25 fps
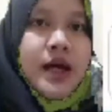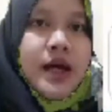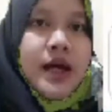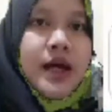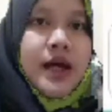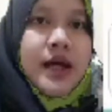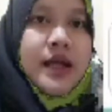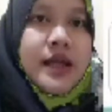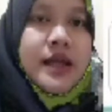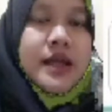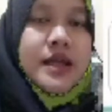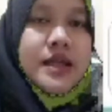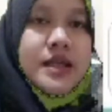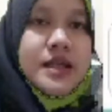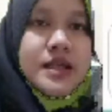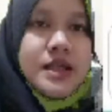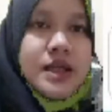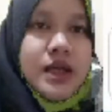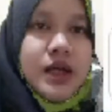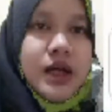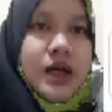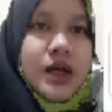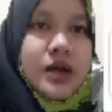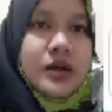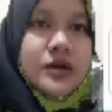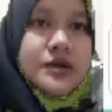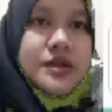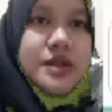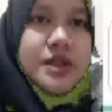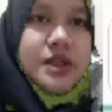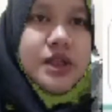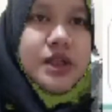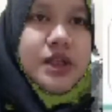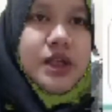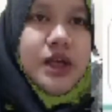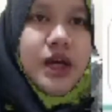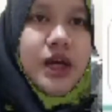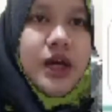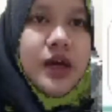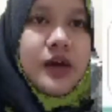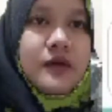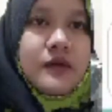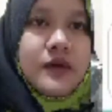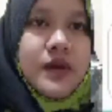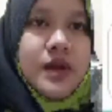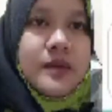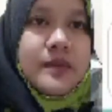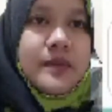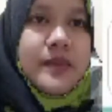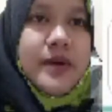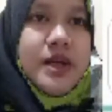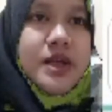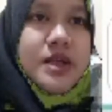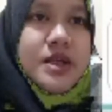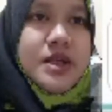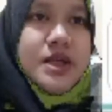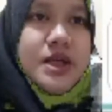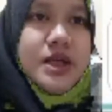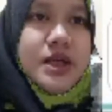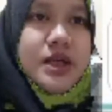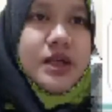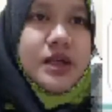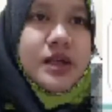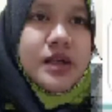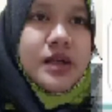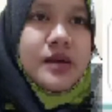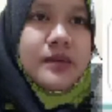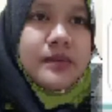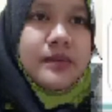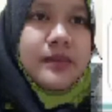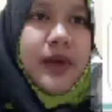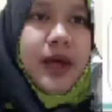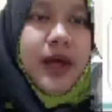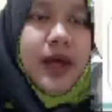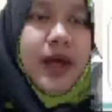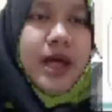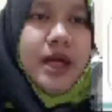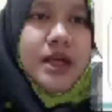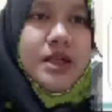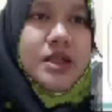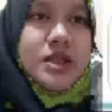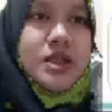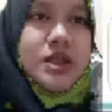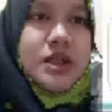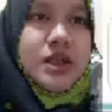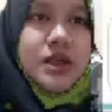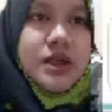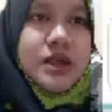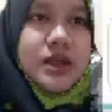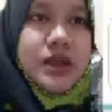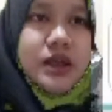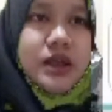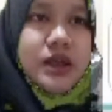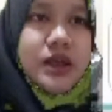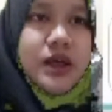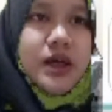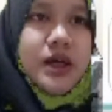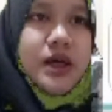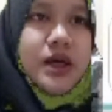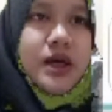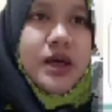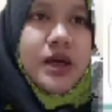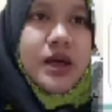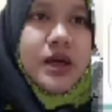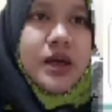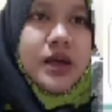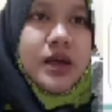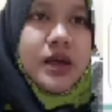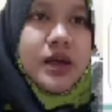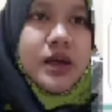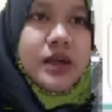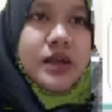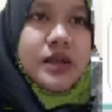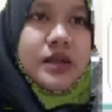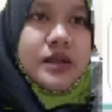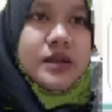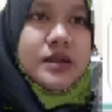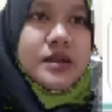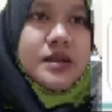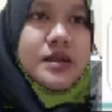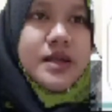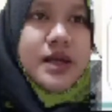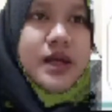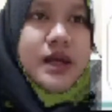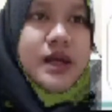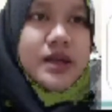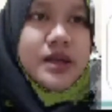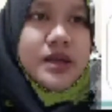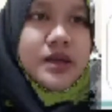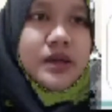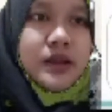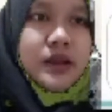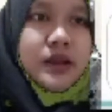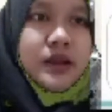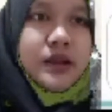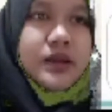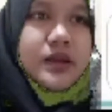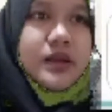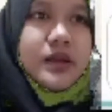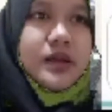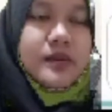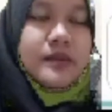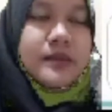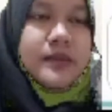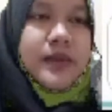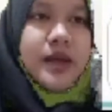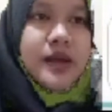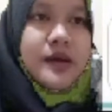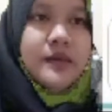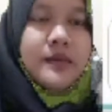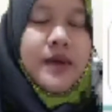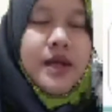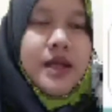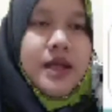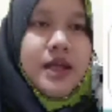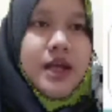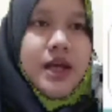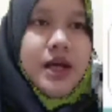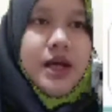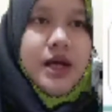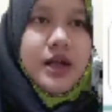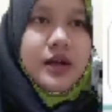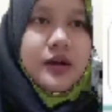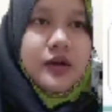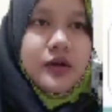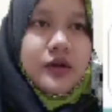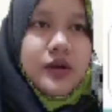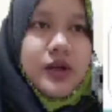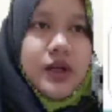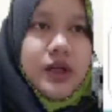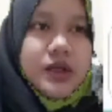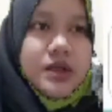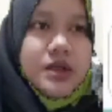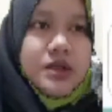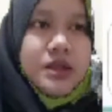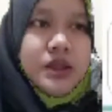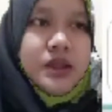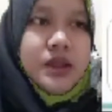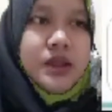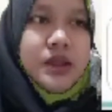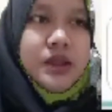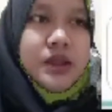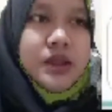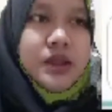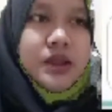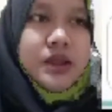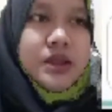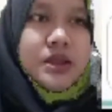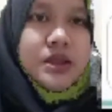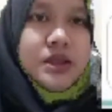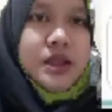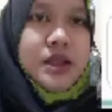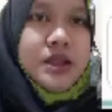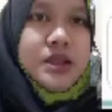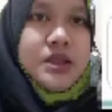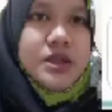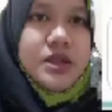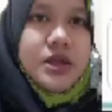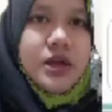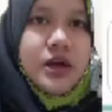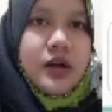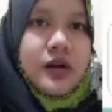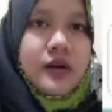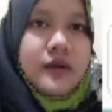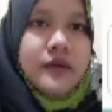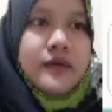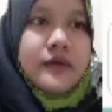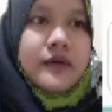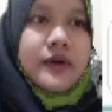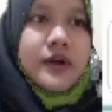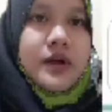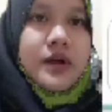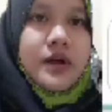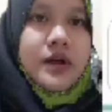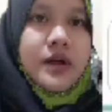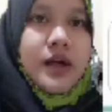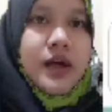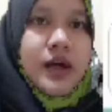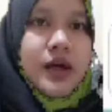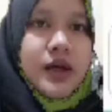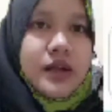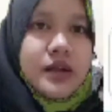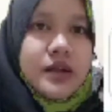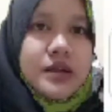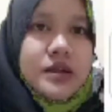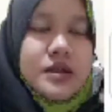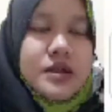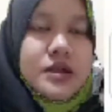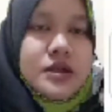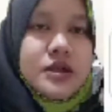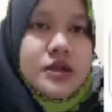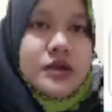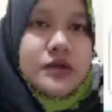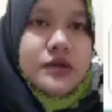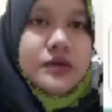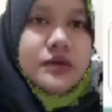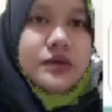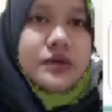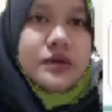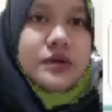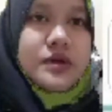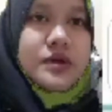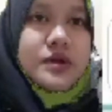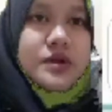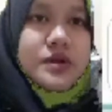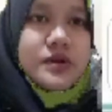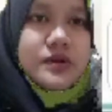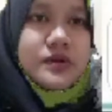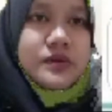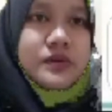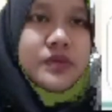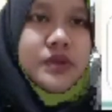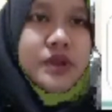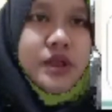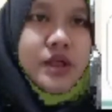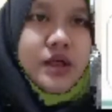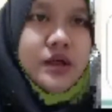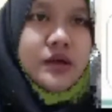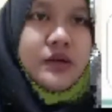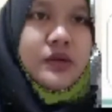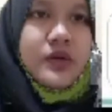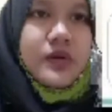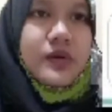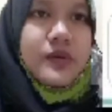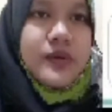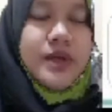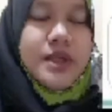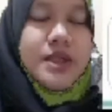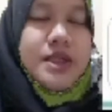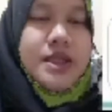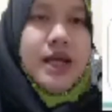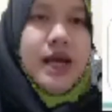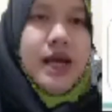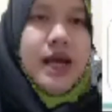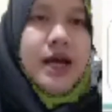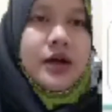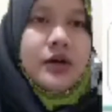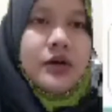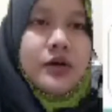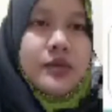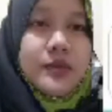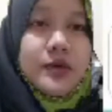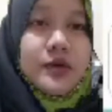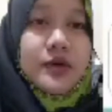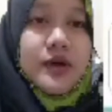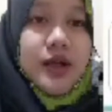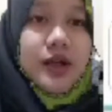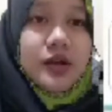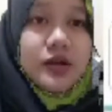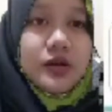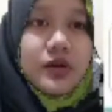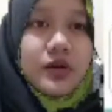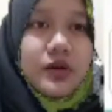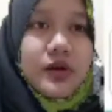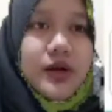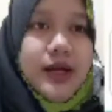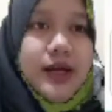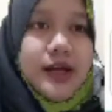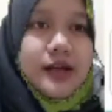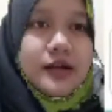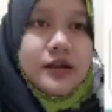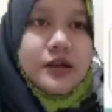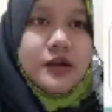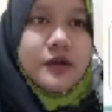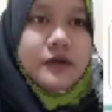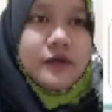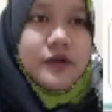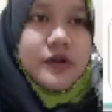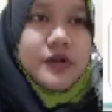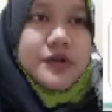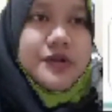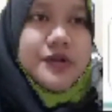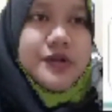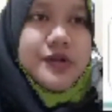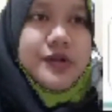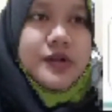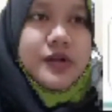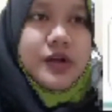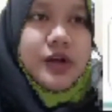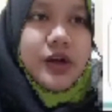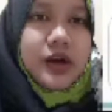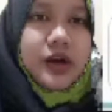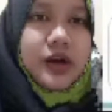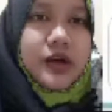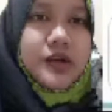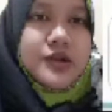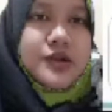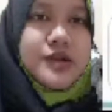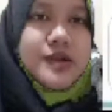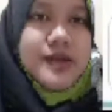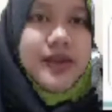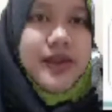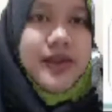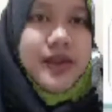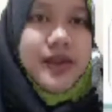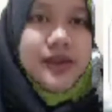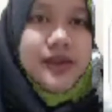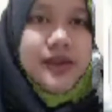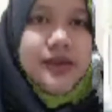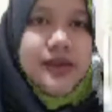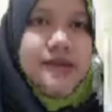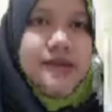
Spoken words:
And this occasion, I will present my article entitled Mathematical Connection Analysis of High School Students with Accommodator and Diverger Learning Style.